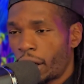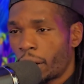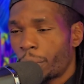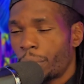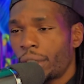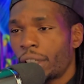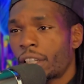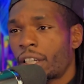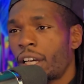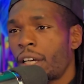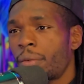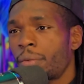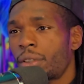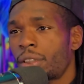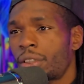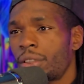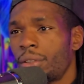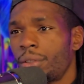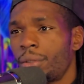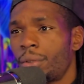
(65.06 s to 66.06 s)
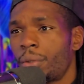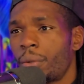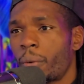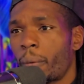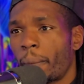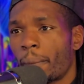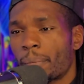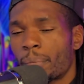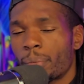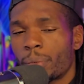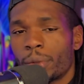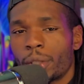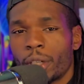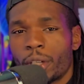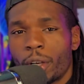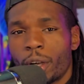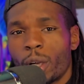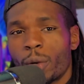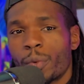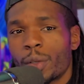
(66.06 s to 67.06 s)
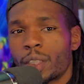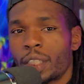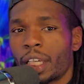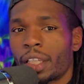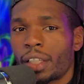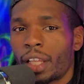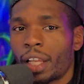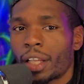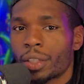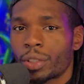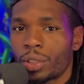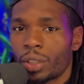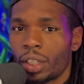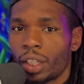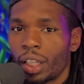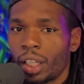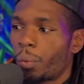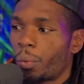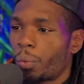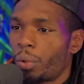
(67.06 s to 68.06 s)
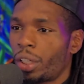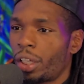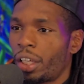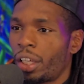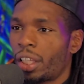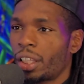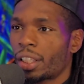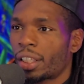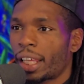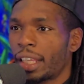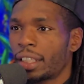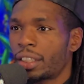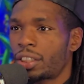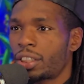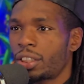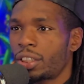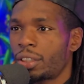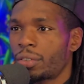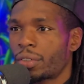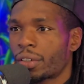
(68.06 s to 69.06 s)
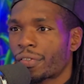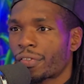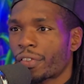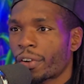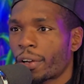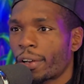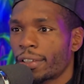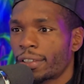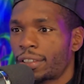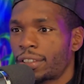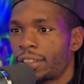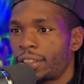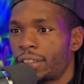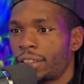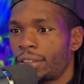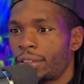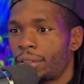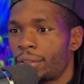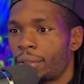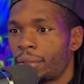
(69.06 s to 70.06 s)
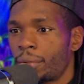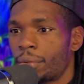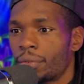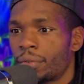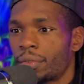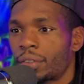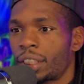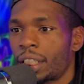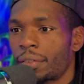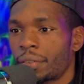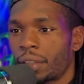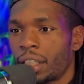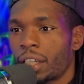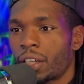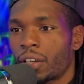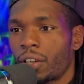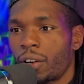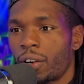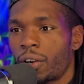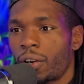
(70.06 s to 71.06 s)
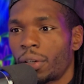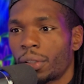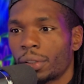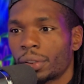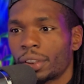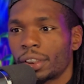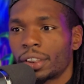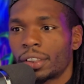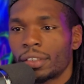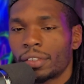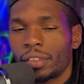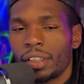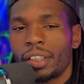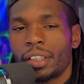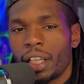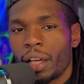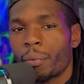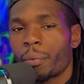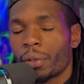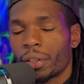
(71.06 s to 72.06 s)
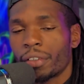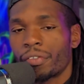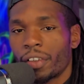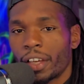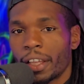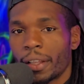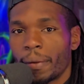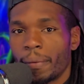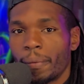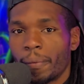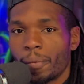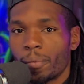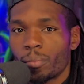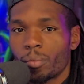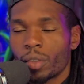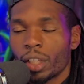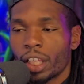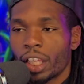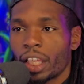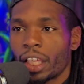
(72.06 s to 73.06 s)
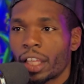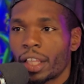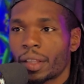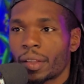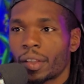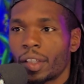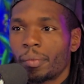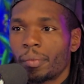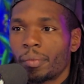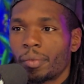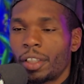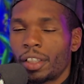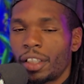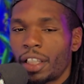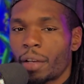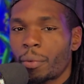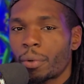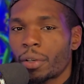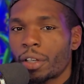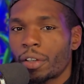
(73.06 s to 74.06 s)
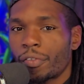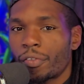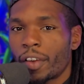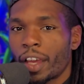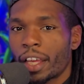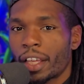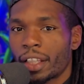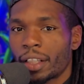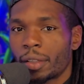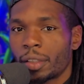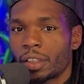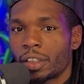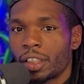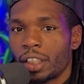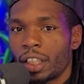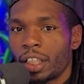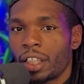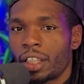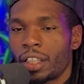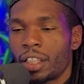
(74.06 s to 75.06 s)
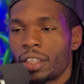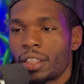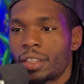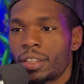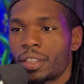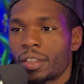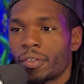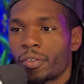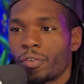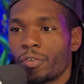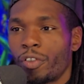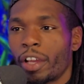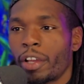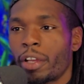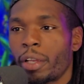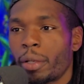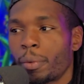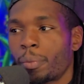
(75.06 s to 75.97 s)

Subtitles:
when it comes to the curve of technology, we like to refer to something called the network effect. And the network effect is very